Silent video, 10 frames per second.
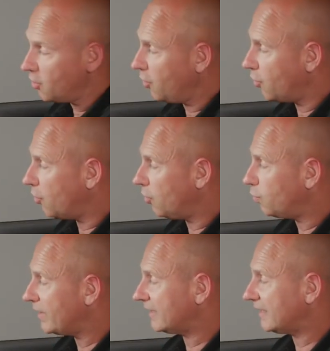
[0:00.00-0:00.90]
or
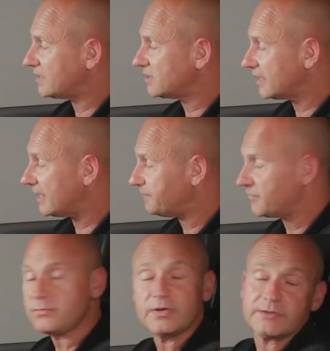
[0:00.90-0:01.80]
we can actually,
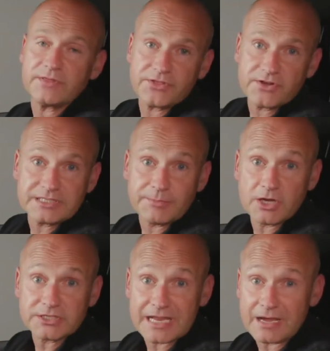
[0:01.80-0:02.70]
if we're doing 30
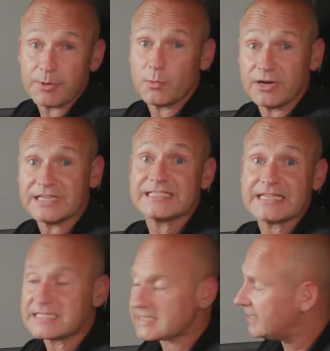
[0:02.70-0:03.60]
miles an hour but we're in a
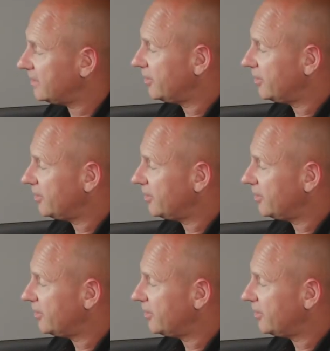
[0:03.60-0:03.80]
60,